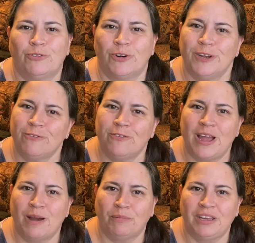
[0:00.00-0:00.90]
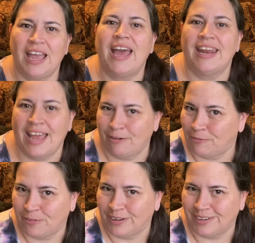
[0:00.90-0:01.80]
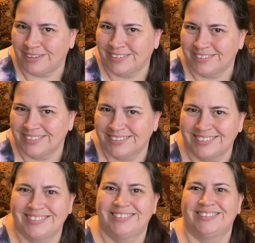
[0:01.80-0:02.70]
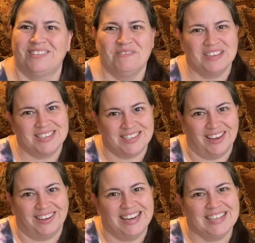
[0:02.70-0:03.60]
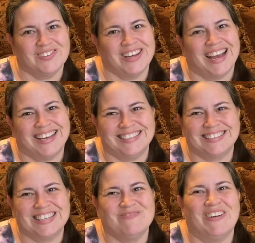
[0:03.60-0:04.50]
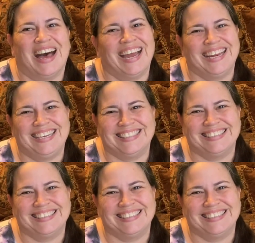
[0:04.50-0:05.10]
for your family and have fun. See you on the next one, guys. Bye.